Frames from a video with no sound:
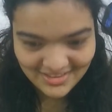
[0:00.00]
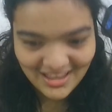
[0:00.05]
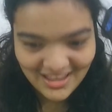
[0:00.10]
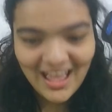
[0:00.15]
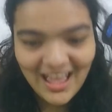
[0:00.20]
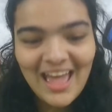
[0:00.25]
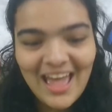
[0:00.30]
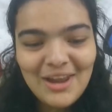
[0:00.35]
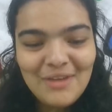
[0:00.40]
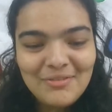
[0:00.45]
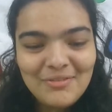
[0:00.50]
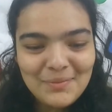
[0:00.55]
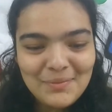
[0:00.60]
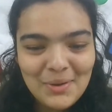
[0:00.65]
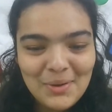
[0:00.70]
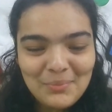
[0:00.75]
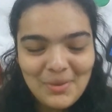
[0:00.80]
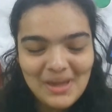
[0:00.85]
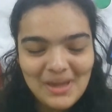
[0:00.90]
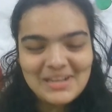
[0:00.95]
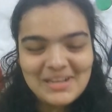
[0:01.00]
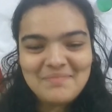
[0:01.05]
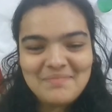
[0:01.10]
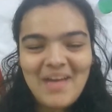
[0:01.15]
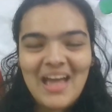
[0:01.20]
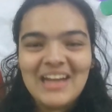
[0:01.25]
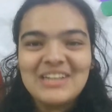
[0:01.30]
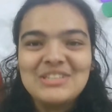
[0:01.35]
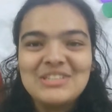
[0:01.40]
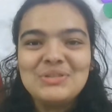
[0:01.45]
Hello everyone, welcome
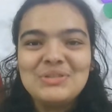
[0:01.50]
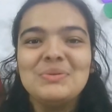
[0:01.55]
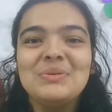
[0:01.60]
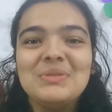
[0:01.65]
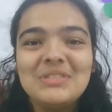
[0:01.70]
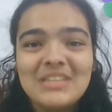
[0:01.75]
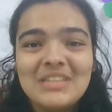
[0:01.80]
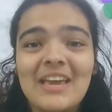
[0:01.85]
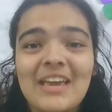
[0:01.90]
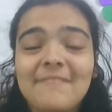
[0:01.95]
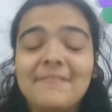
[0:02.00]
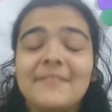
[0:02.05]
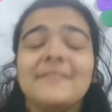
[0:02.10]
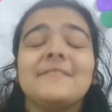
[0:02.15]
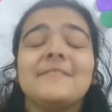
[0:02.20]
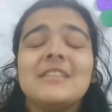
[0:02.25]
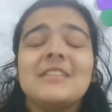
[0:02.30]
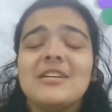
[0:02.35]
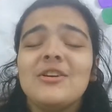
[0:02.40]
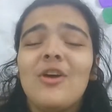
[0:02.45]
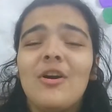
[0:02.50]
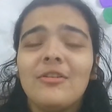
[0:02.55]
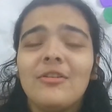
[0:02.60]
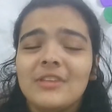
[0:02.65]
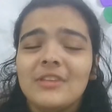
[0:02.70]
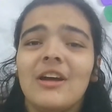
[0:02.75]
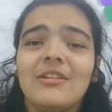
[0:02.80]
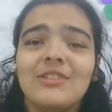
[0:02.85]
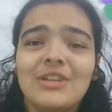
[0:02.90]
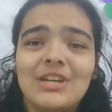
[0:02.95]
back to day 15 of
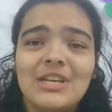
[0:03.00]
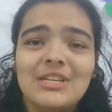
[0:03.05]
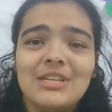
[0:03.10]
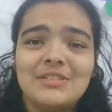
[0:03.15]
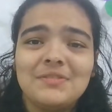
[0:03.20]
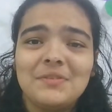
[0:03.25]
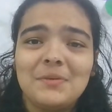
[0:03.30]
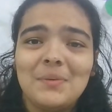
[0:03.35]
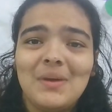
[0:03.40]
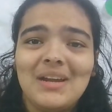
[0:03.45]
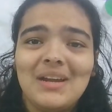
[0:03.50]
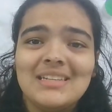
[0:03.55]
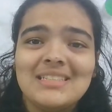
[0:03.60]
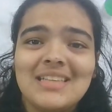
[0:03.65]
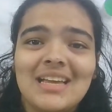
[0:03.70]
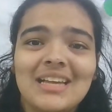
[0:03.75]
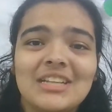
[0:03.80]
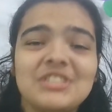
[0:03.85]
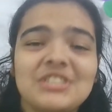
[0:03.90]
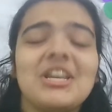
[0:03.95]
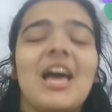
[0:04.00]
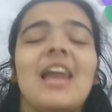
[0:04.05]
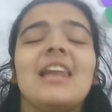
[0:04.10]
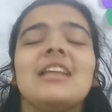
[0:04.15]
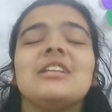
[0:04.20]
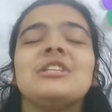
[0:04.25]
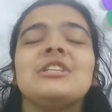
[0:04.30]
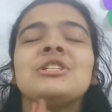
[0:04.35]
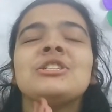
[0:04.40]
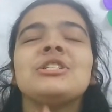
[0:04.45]
the 100 Days of UI Design
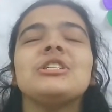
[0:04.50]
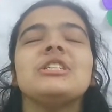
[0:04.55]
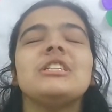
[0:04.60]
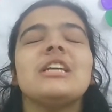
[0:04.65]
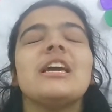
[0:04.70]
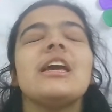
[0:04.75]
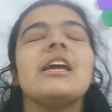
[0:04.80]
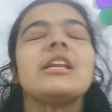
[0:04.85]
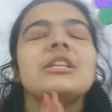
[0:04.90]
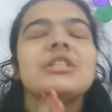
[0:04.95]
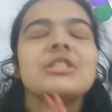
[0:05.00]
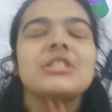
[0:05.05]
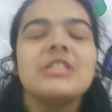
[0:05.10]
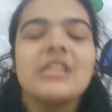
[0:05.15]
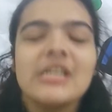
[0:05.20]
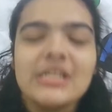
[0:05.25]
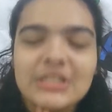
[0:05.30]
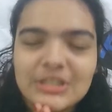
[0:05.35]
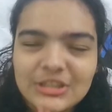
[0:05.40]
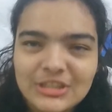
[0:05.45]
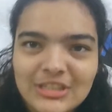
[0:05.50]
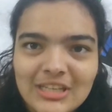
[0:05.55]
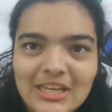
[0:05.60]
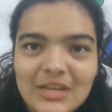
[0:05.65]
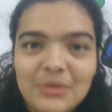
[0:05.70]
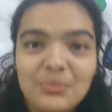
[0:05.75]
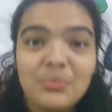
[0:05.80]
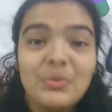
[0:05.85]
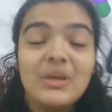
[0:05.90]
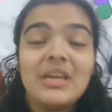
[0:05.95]
Challenge.
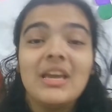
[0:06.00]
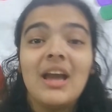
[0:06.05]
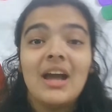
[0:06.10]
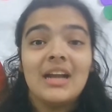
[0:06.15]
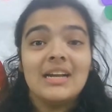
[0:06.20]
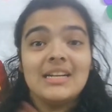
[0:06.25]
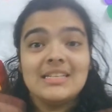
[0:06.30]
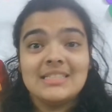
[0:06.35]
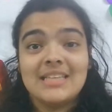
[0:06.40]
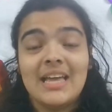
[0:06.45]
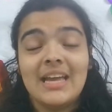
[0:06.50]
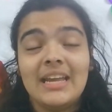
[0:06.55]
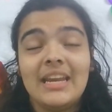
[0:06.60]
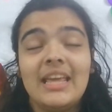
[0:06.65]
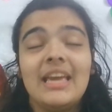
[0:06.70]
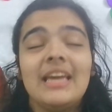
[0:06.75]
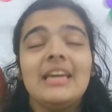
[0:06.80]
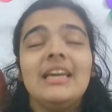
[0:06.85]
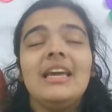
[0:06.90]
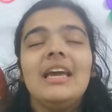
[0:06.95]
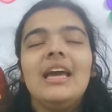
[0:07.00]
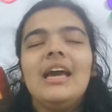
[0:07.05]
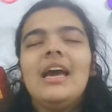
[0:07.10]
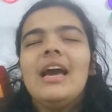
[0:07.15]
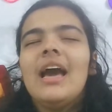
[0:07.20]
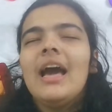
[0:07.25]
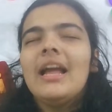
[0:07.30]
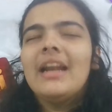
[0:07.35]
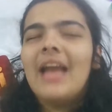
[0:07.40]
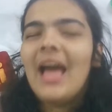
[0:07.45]
Today we are designing
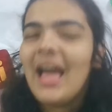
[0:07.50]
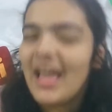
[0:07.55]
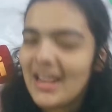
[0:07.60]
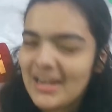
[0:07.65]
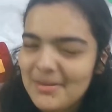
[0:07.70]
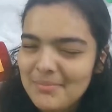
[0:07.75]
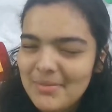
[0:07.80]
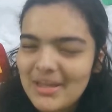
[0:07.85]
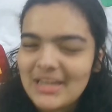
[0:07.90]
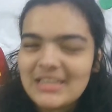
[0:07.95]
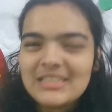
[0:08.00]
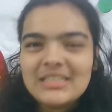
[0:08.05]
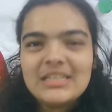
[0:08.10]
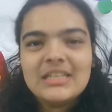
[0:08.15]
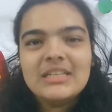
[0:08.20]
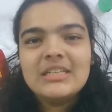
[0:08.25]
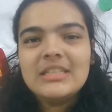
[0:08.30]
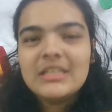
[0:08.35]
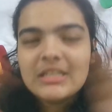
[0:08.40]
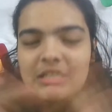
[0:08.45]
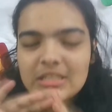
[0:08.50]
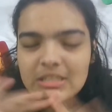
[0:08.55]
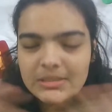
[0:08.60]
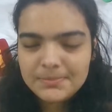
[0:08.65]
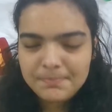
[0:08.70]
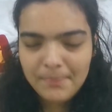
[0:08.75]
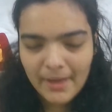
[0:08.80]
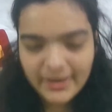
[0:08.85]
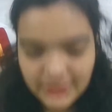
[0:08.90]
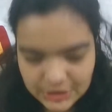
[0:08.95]
an animated,
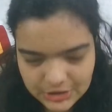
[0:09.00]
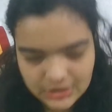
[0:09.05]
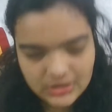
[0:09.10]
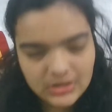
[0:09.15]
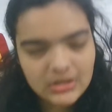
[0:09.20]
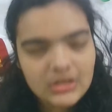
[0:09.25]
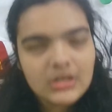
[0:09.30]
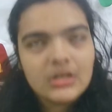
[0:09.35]
special,